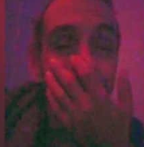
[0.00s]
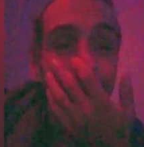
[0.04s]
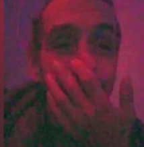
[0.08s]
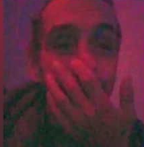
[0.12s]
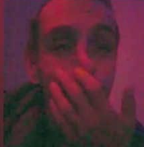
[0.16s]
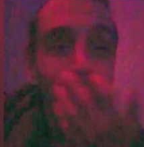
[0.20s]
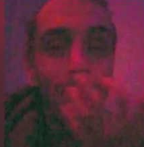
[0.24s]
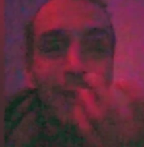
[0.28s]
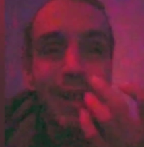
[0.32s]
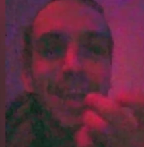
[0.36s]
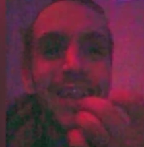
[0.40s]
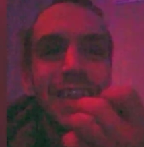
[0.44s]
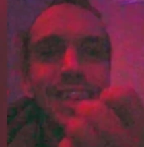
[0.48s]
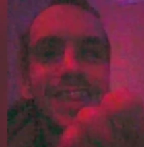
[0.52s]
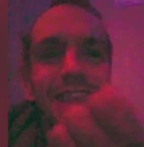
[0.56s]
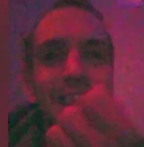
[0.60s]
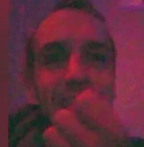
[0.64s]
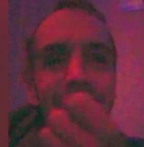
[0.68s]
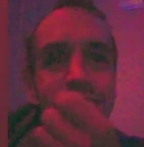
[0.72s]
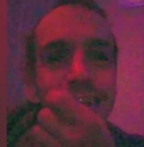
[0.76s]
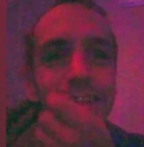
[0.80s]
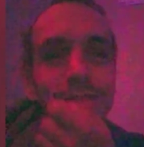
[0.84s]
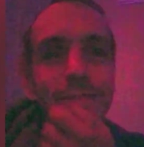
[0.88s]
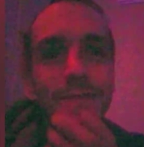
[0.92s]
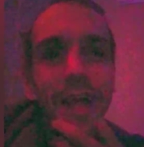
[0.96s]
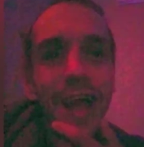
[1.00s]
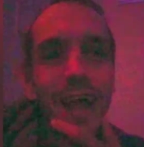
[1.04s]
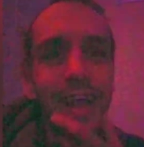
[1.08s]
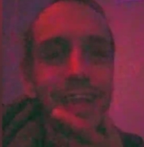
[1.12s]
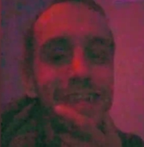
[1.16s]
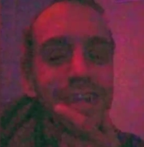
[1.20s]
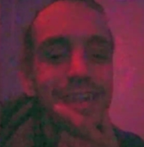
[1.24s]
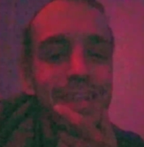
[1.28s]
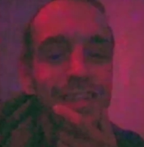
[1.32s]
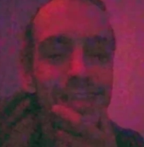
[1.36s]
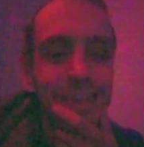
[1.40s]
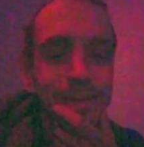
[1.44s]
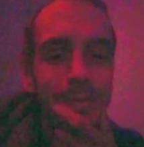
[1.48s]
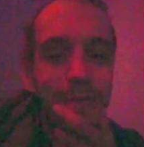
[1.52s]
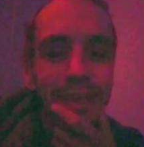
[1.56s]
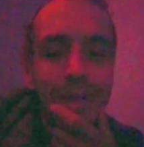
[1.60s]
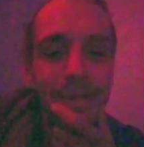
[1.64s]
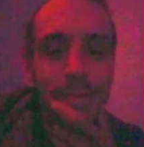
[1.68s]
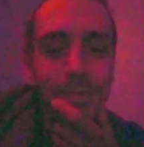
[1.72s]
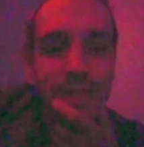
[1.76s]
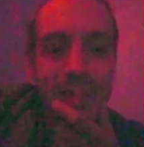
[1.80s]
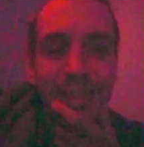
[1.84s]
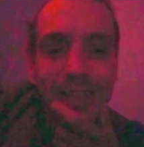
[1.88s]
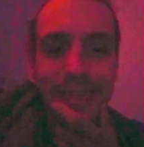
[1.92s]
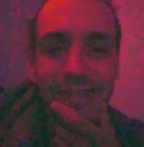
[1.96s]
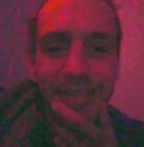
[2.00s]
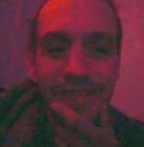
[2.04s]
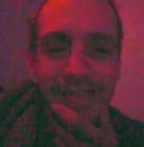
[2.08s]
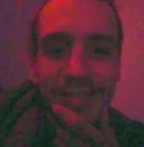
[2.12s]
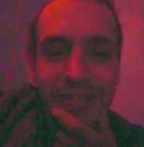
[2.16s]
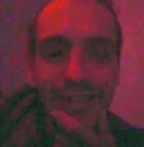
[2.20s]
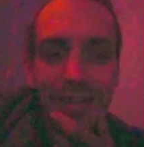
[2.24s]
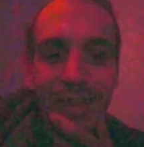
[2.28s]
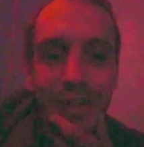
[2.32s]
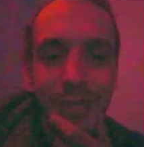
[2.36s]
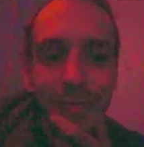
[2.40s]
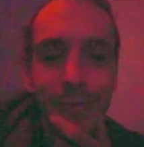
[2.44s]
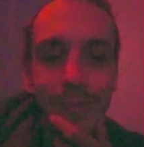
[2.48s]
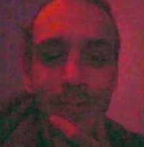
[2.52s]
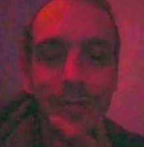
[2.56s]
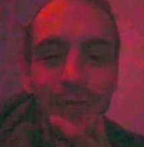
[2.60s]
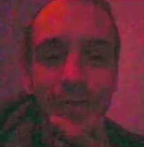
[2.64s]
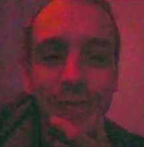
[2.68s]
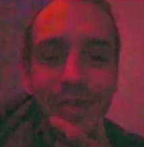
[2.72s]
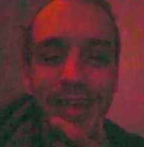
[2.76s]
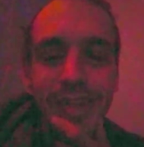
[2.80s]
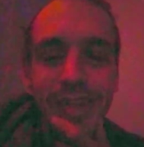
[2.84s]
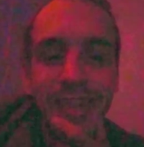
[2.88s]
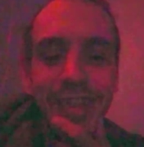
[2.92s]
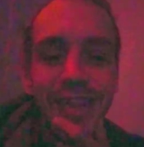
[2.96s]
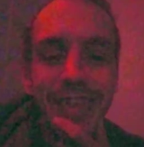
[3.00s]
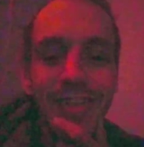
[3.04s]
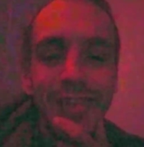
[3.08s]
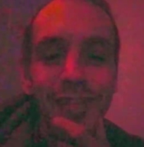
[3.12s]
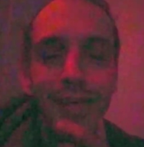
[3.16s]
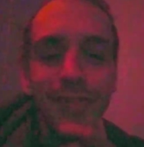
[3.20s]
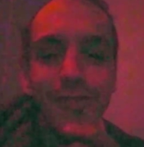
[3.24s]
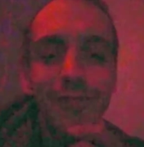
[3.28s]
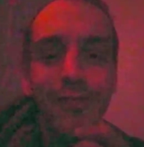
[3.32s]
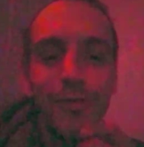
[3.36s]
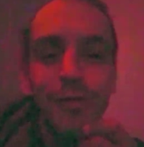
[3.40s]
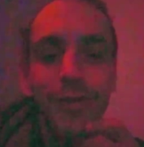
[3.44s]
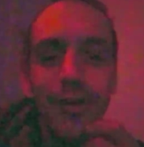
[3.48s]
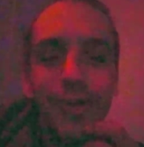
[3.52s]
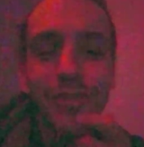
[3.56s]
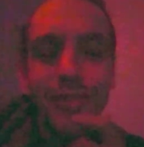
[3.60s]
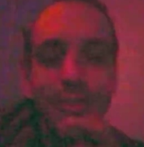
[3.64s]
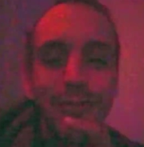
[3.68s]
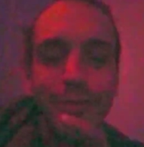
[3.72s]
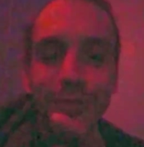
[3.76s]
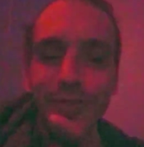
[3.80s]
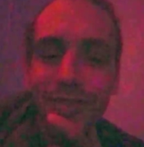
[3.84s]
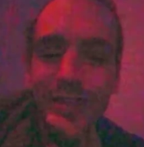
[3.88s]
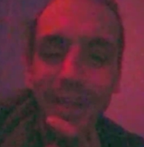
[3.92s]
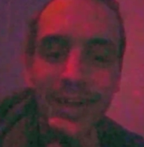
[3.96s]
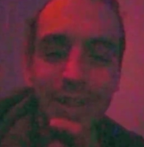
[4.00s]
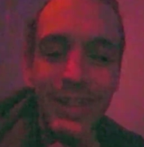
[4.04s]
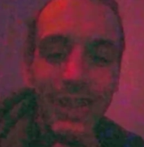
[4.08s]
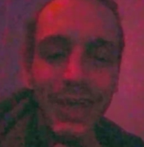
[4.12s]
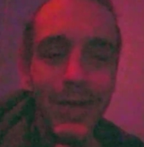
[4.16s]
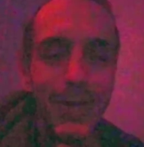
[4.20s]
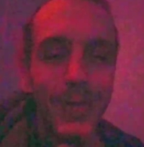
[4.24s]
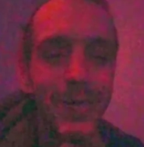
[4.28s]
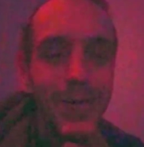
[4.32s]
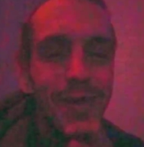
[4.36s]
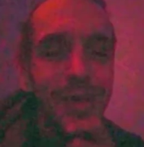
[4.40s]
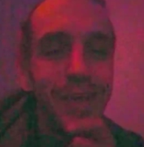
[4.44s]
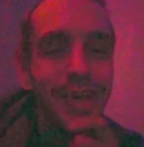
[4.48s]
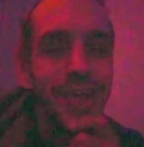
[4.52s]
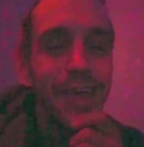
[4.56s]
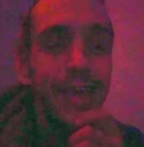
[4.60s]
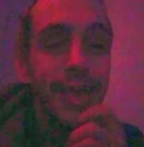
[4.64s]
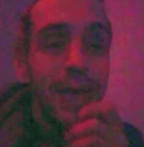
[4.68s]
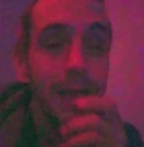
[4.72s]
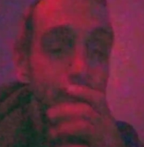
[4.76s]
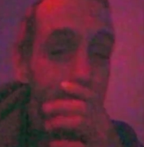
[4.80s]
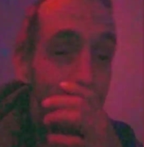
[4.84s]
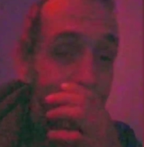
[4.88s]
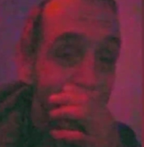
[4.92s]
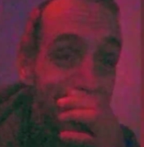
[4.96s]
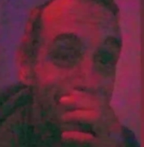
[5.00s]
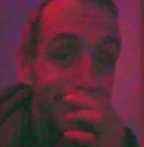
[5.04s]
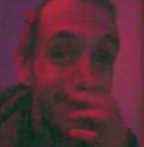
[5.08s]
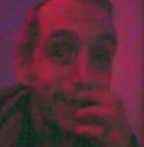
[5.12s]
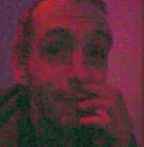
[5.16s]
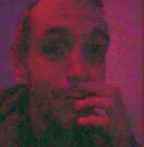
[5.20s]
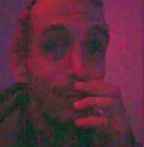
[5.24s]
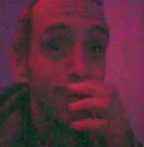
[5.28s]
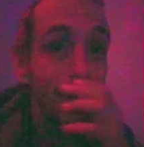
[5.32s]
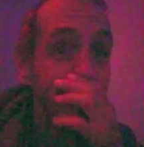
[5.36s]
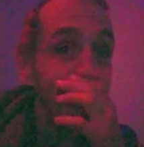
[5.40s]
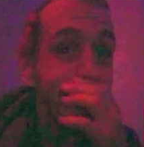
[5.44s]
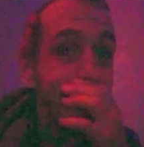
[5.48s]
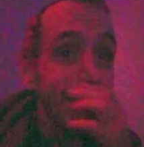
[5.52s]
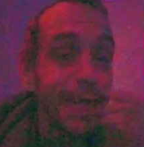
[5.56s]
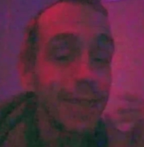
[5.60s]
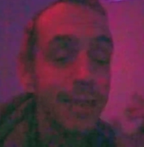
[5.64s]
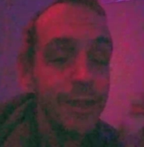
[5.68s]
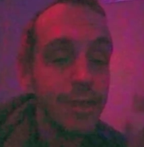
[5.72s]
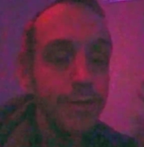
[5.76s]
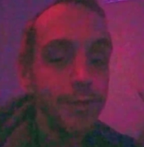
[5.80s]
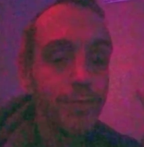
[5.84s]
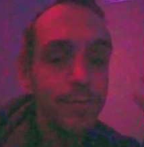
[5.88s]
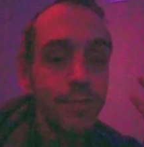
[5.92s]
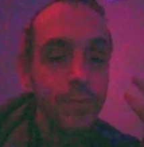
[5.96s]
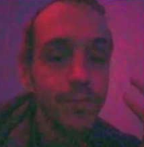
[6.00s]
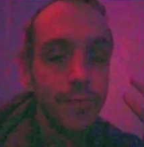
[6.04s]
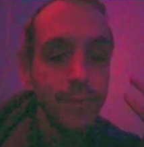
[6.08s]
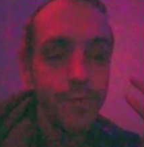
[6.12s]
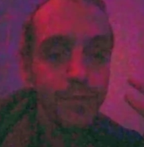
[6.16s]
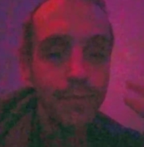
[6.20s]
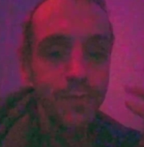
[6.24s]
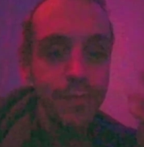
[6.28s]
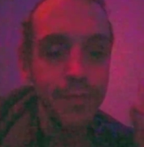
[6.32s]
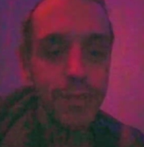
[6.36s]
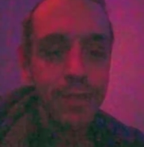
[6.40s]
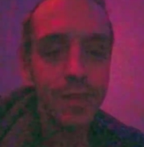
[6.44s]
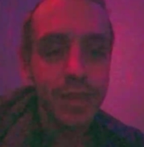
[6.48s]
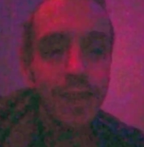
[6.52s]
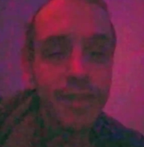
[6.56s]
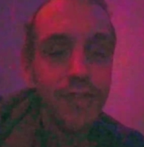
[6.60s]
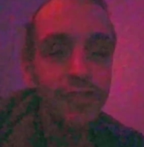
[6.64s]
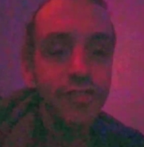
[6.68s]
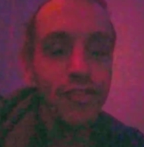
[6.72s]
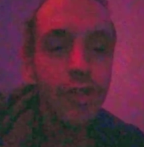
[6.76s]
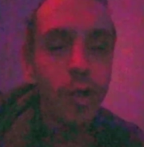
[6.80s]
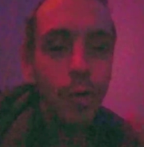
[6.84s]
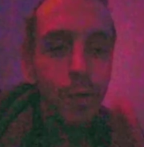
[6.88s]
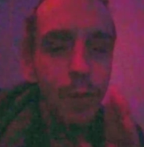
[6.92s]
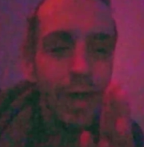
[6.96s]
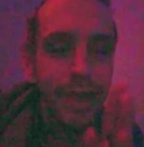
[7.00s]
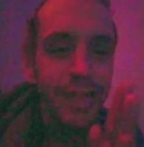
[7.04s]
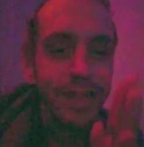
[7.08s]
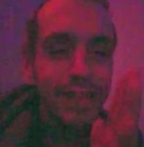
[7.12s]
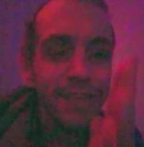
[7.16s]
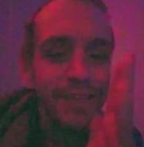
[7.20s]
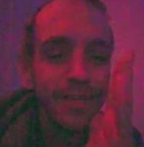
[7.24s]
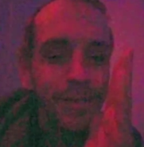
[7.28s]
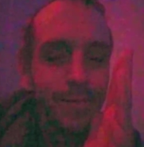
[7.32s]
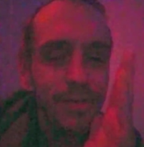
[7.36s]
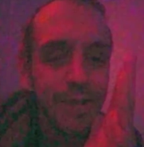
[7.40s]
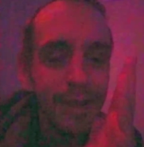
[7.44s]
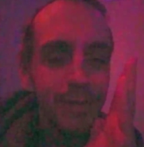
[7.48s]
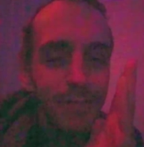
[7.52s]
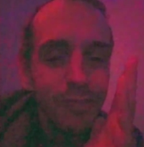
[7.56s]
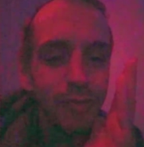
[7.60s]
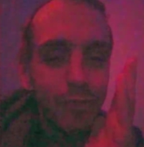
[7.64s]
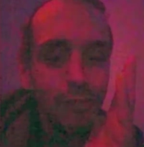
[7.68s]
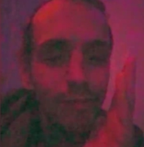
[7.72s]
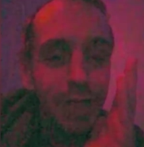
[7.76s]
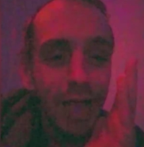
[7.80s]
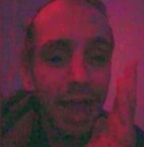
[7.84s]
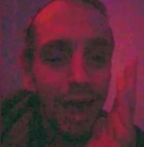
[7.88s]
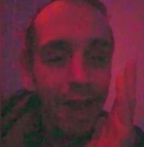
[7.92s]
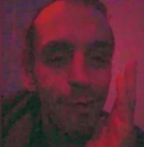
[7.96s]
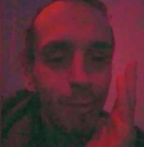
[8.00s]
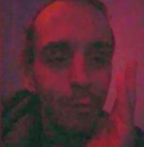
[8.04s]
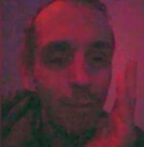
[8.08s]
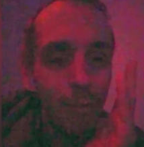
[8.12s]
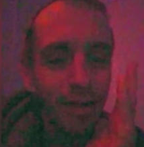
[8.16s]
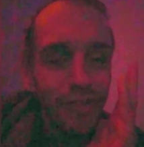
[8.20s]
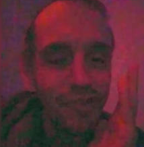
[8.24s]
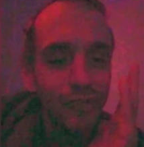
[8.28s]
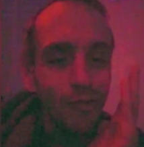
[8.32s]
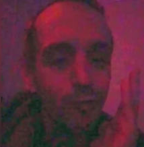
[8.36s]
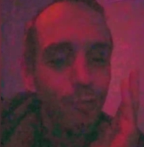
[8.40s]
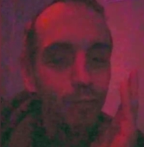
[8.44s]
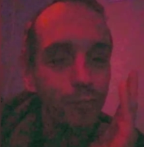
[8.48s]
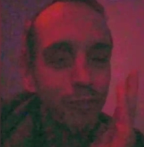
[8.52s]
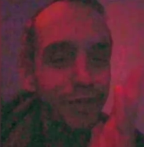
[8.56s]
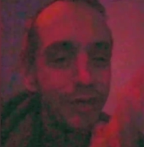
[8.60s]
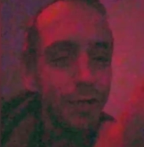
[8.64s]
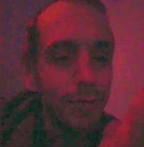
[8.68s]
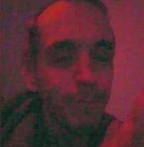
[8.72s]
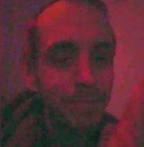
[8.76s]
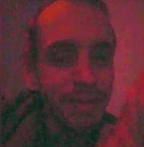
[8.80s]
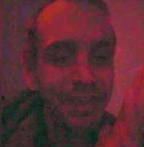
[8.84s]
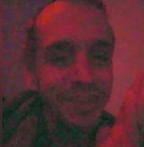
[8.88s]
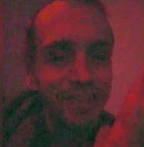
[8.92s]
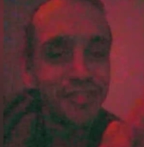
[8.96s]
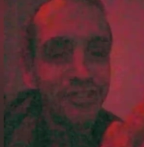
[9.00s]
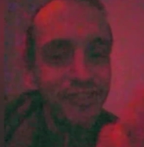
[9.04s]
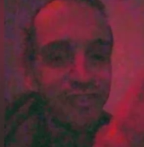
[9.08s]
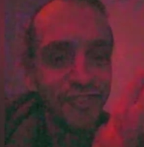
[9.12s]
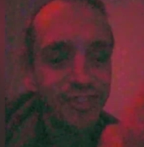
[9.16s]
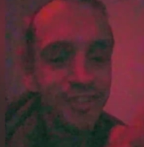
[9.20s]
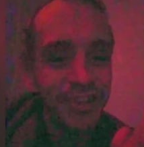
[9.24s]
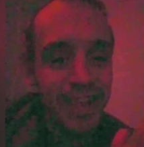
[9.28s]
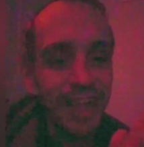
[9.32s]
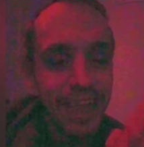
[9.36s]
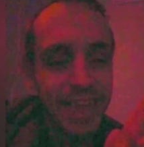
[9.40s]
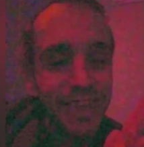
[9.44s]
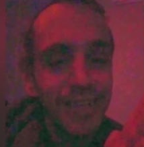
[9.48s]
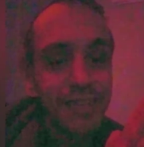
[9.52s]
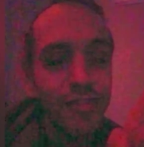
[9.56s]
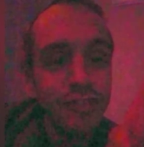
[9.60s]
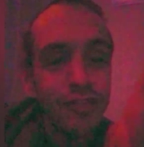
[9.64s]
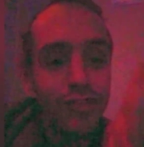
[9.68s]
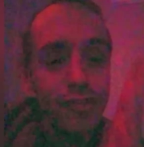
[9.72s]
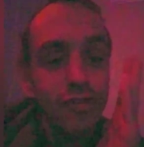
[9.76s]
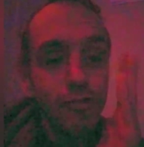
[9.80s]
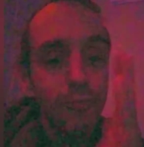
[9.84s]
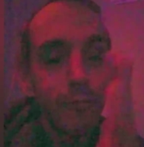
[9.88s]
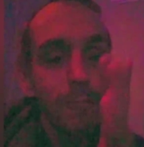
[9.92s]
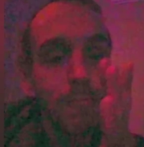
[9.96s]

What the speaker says: Right at the end, in fact, and I was like, yeah, I bet this is another movie that's also called Suicide Club. But I stuck with it. Because you know what? Sometimes you gotta watch a real piece of shit to